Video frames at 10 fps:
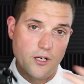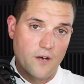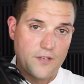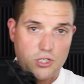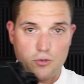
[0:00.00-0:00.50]
You
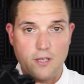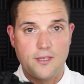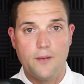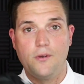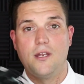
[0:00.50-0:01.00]
don't have to
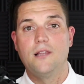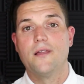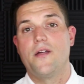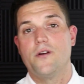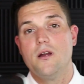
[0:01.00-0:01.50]
treat them with any
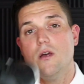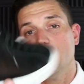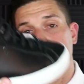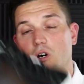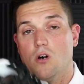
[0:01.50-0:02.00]
leather.
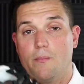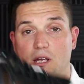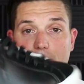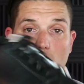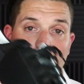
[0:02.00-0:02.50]
So I'm
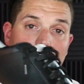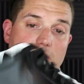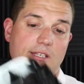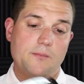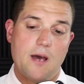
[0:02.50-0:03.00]
gonna get more oil,
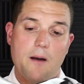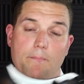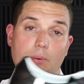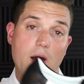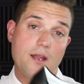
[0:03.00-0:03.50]
test them
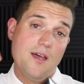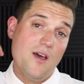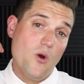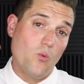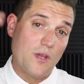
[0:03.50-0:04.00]
out. But
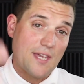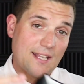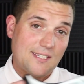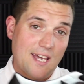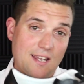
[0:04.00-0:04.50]
with
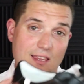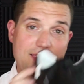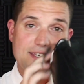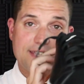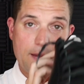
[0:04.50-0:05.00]
that said,
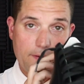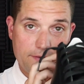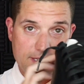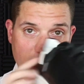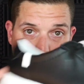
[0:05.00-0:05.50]
this type
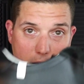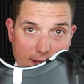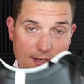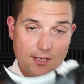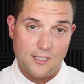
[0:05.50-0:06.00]
of
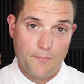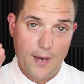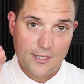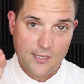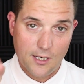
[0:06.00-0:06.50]
silhouette is the
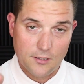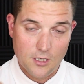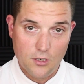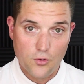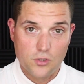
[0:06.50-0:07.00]
best sneaker
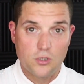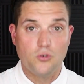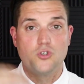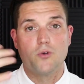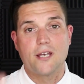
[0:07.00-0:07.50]
to use
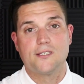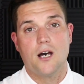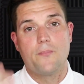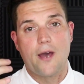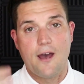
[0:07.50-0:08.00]
to dress
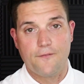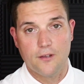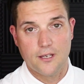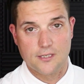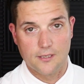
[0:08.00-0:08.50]
up
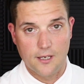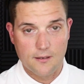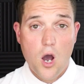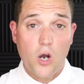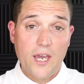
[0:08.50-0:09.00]
effortlessly.
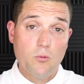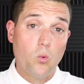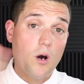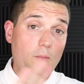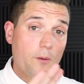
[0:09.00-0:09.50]
Okay,
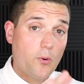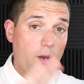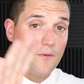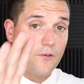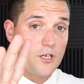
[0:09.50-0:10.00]
and one more
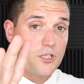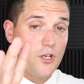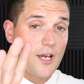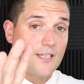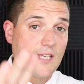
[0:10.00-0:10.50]
point before I show
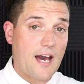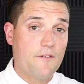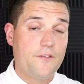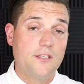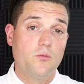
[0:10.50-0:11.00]
you guys the
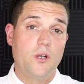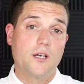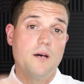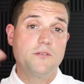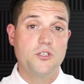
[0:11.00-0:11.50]
outfits. When
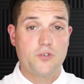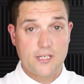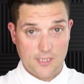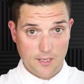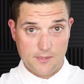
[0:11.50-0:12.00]
it comes to
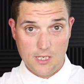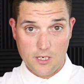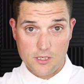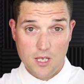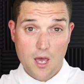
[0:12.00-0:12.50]
dressing up
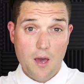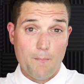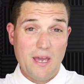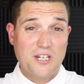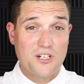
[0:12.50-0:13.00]
sneakers,
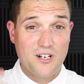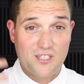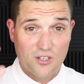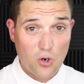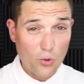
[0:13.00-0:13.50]
make sure
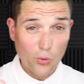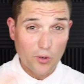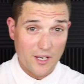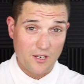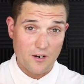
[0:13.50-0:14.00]
it's
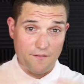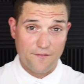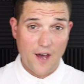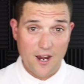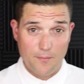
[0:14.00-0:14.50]
cool in your
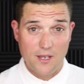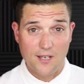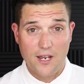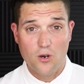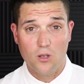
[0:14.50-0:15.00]

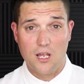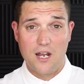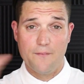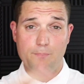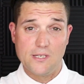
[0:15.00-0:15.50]
environment. I know a
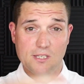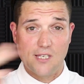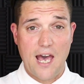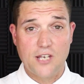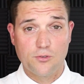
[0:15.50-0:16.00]
lot of
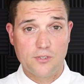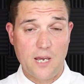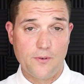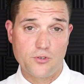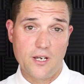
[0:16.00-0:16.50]
business casual
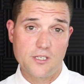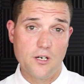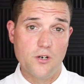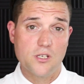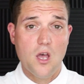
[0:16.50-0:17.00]
type of dress
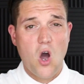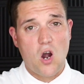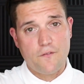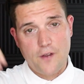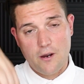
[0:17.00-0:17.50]
codes
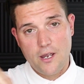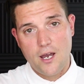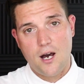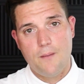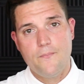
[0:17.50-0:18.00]
are
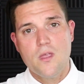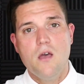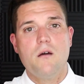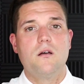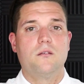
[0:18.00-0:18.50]
very,
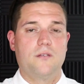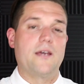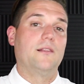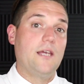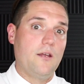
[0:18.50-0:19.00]

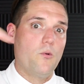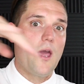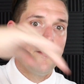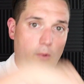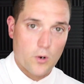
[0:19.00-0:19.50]
like leaning
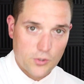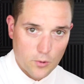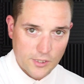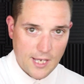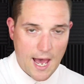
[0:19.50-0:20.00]
way more
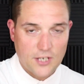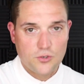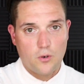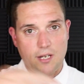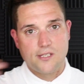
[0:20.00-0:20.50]
towards
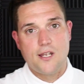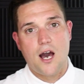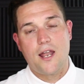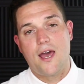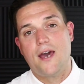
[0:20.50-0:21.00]
casual, and it's
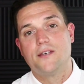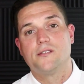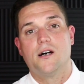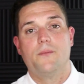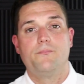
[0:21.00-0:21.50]
not
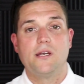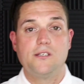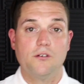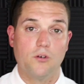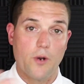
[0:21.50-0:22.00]
as
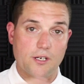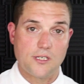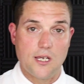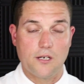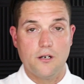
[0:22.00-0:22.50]
big deal to wear
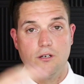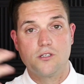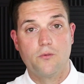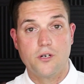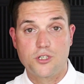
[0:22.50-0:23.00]

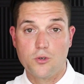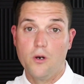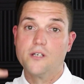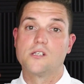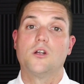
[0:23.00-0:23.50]
sneakers, to wear
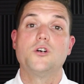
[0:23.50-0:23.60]
shorts.